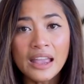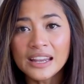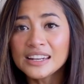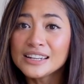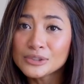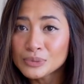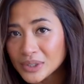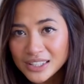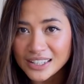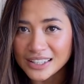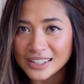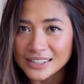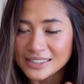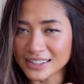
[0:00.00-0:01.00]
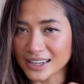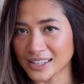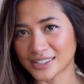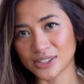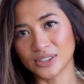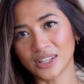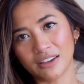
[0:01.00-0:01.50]
it is what it is, and I
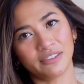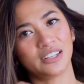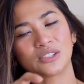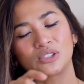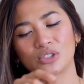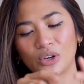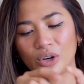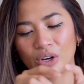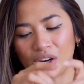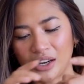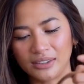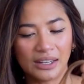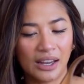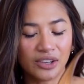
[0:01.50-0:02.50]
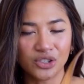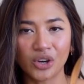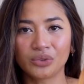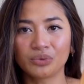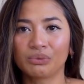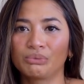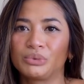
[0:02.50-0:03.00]
still love it, so I, I
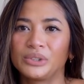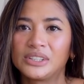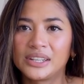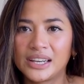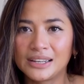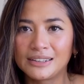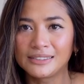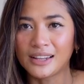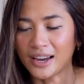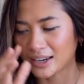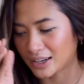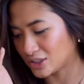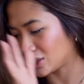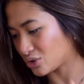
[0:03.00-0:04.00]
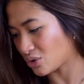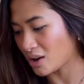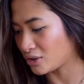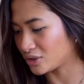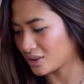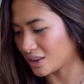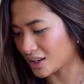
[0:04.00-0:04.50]
don't really, like, I just try
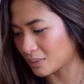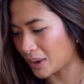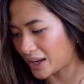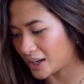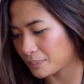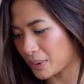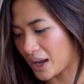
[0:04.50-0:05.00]
not to think about it.